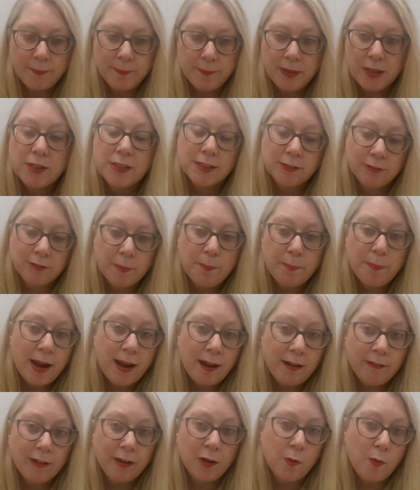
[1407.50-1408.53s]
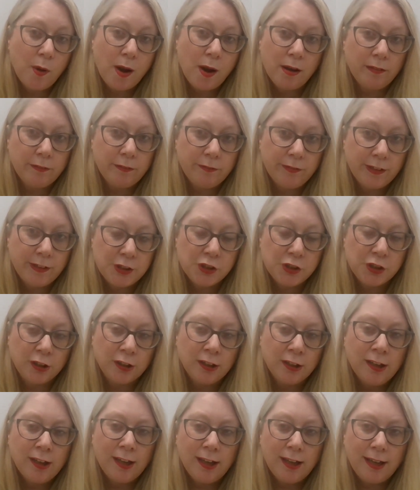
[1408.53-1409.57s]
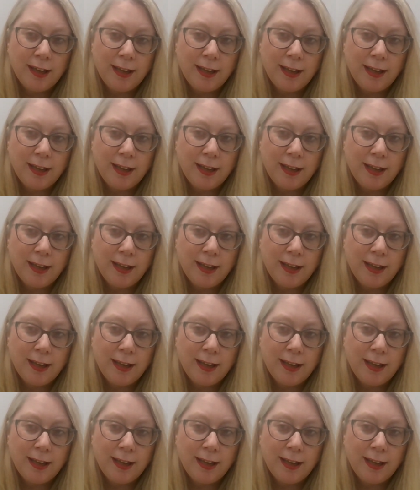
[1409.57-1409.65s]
use the repair inquiry feature.